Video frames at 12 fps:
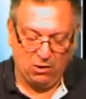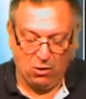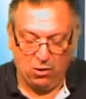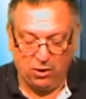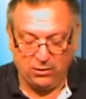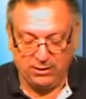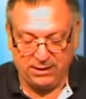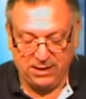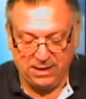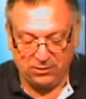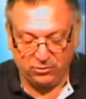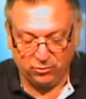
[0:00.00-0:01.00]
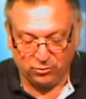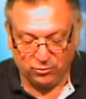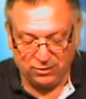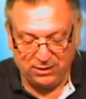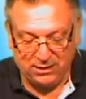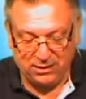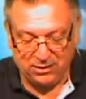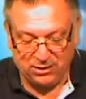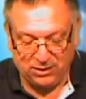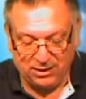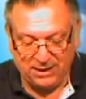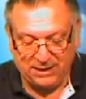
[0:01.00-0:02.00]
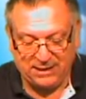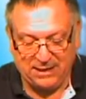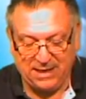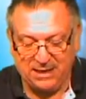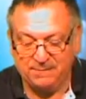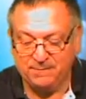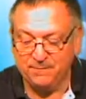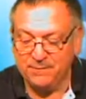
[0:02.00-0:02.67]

on the Angels in the late game.